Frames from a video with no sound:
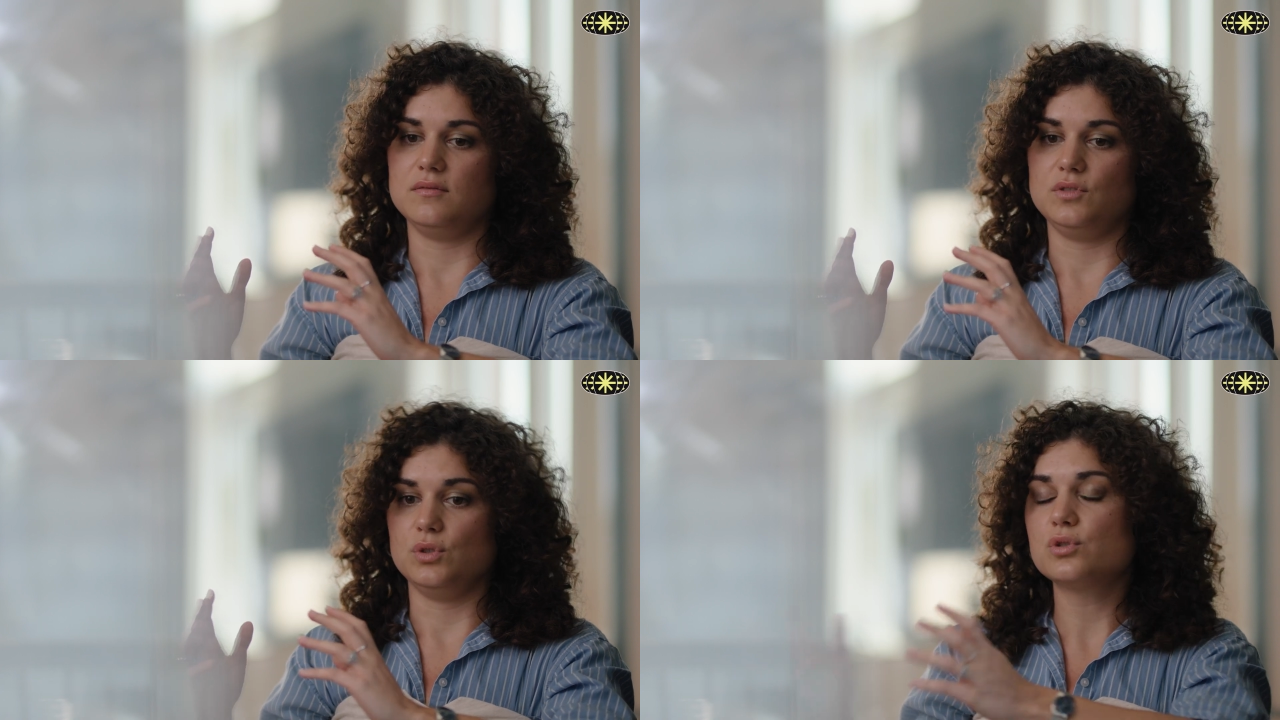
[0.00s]

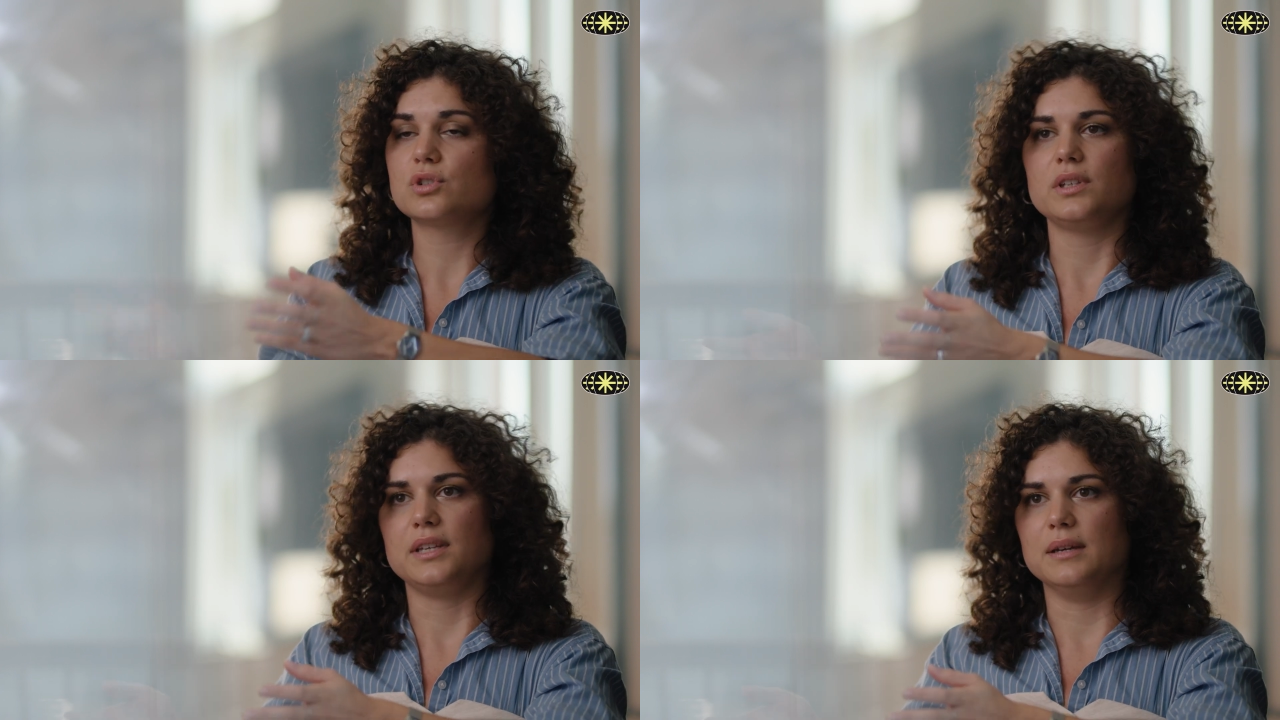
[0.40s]

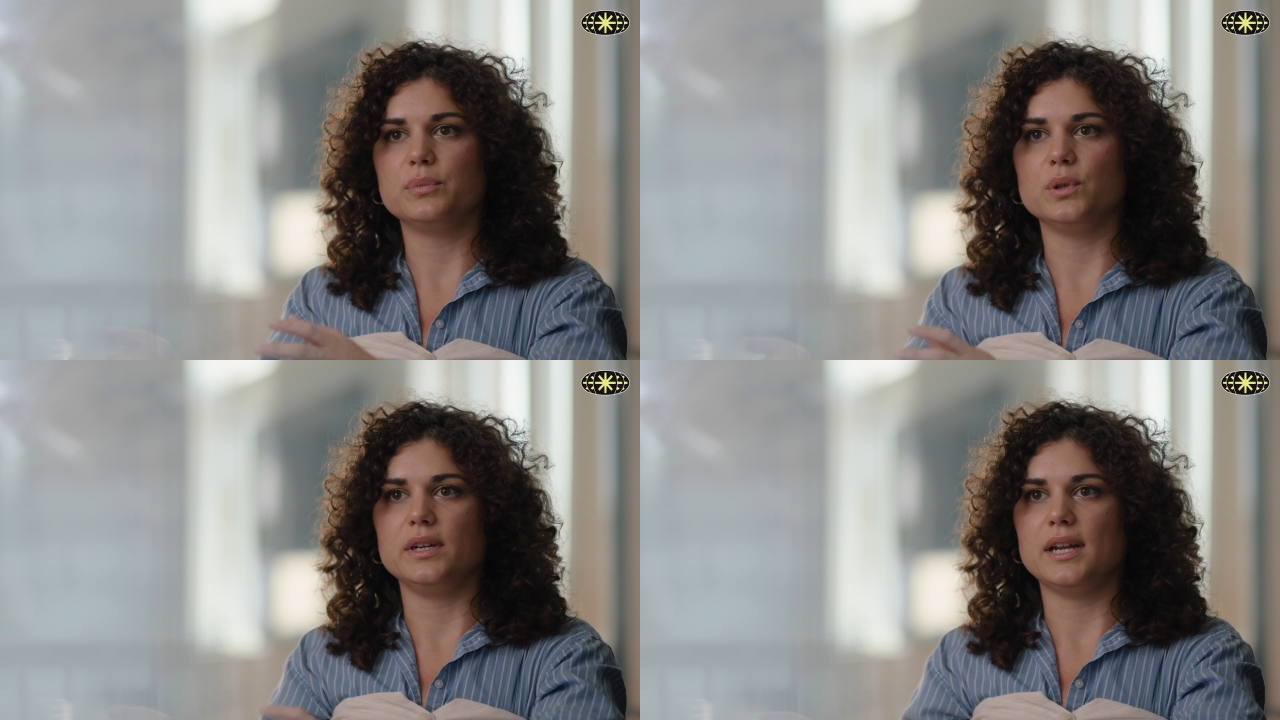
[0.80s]
usually
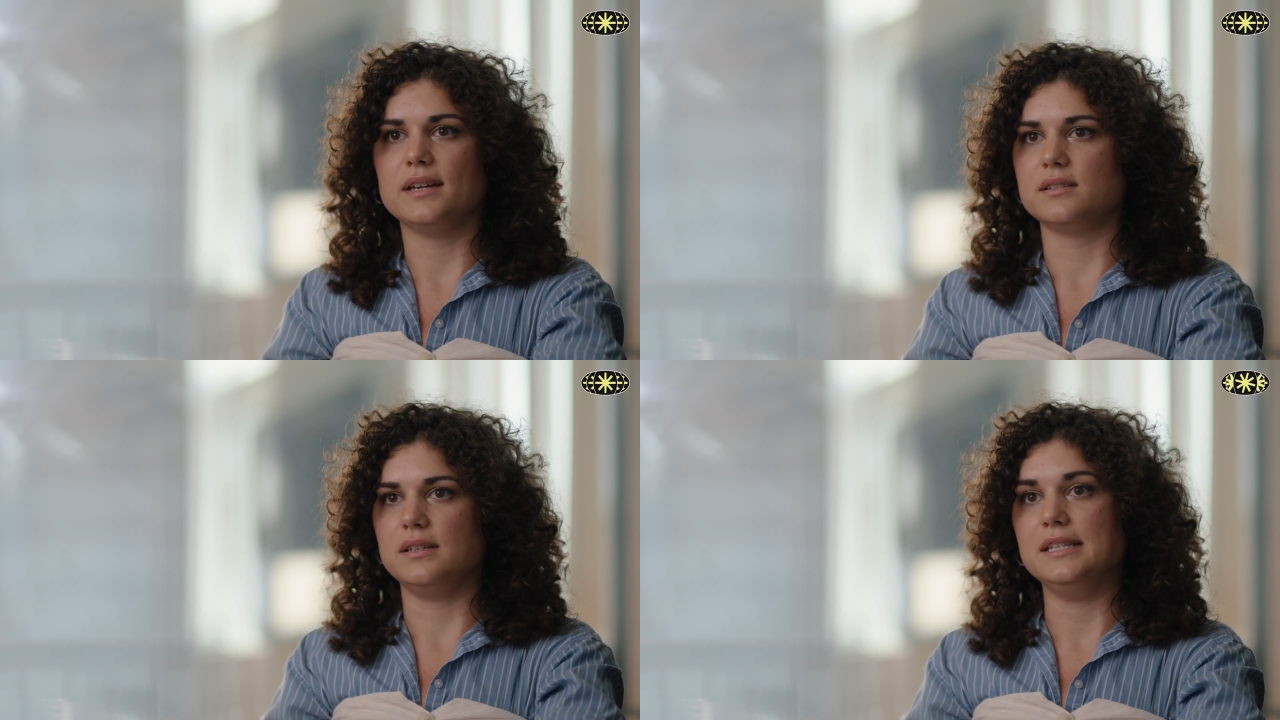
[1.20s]
employed
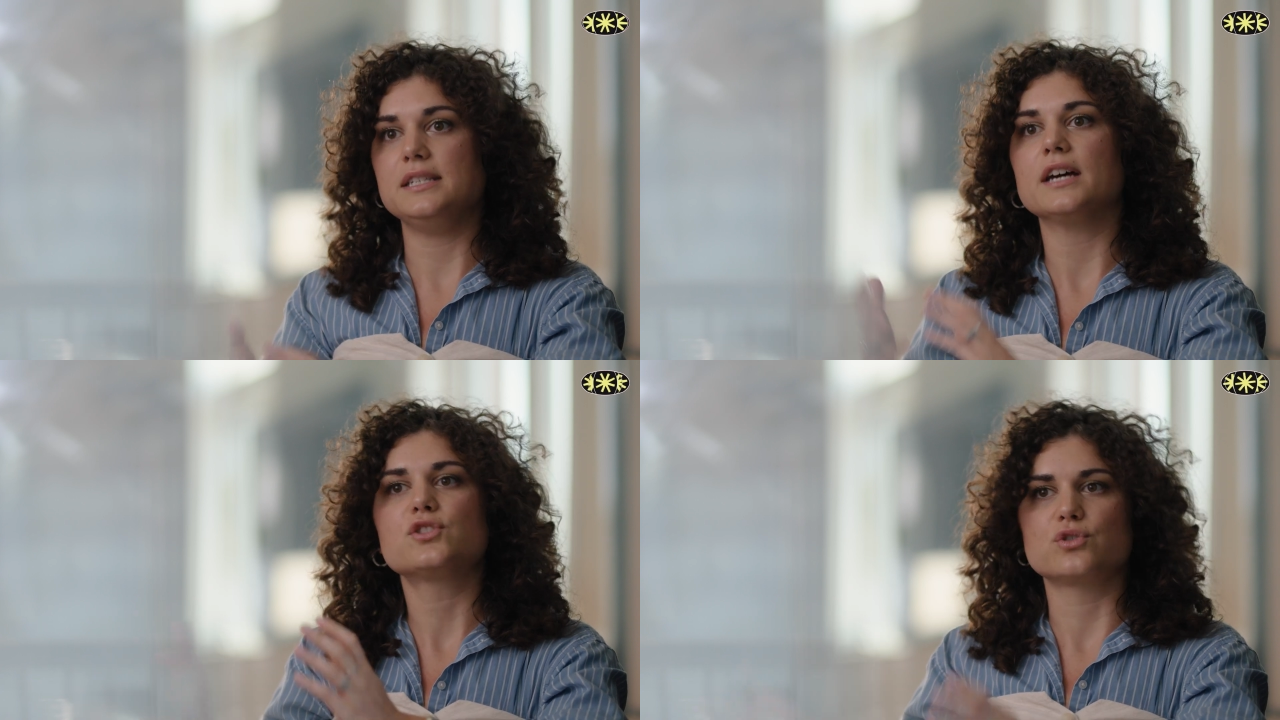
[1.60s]
as an
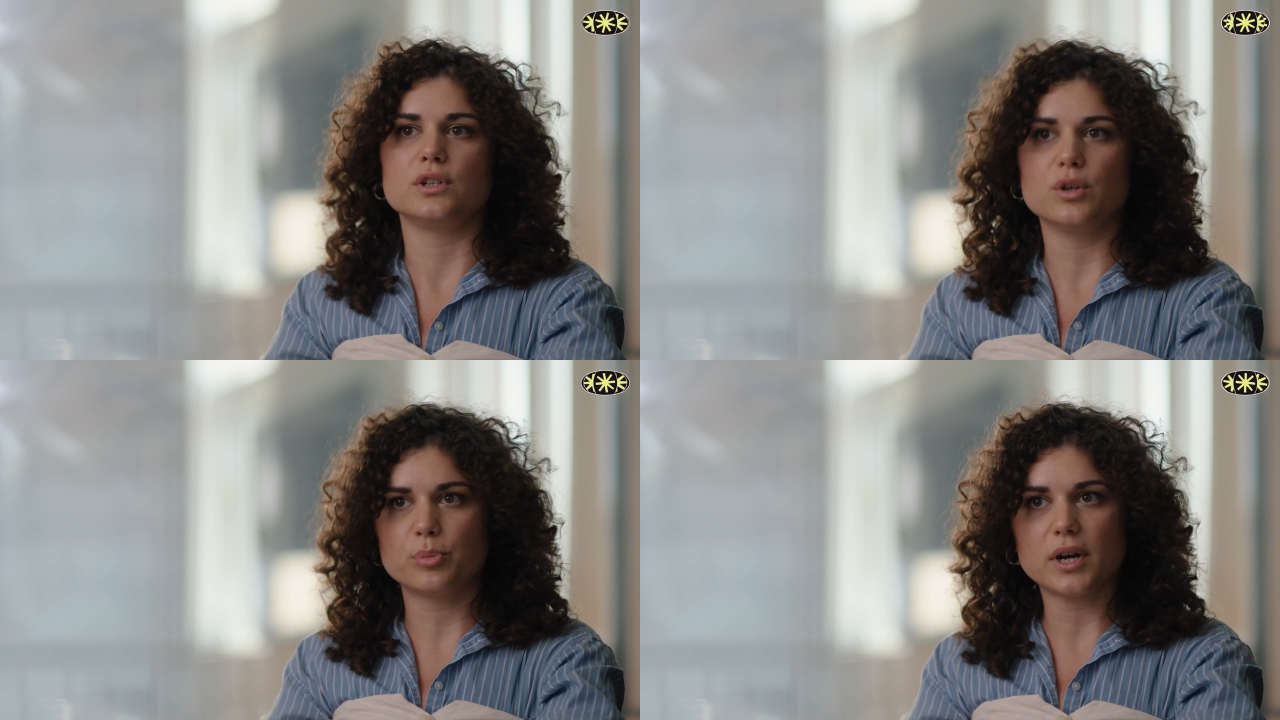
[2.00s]

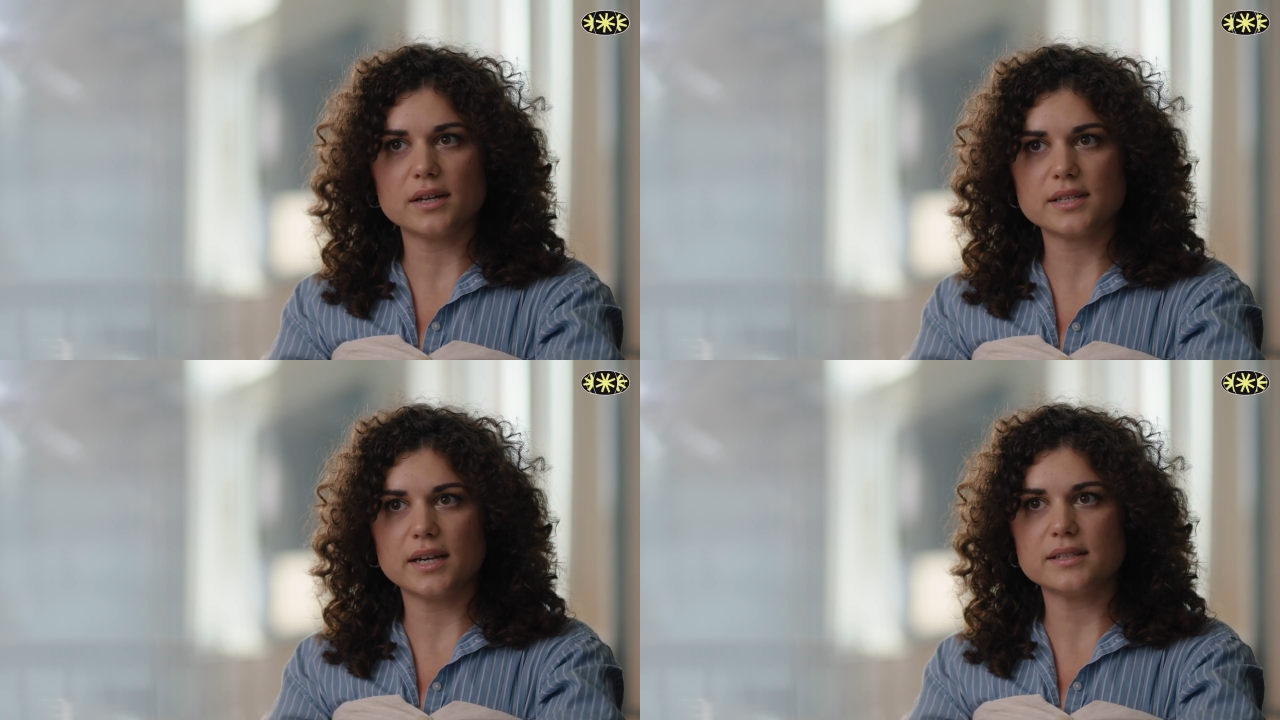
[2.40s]
industrial
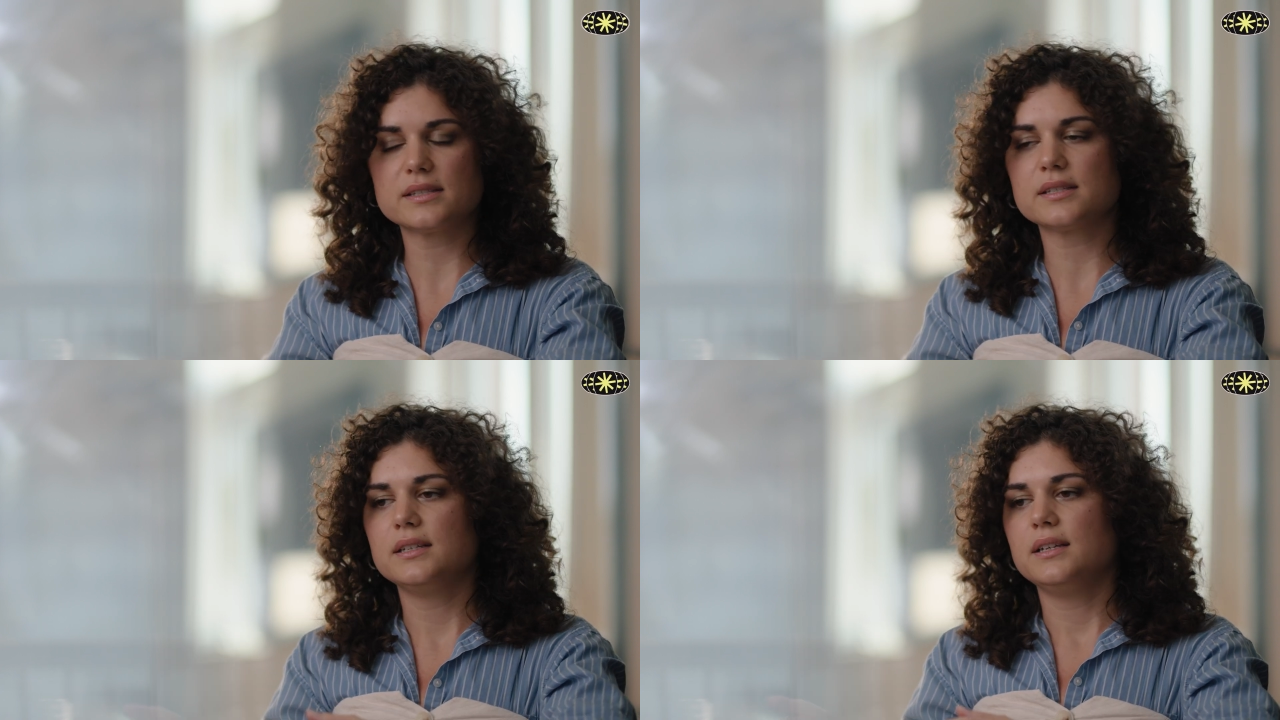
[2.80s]
process.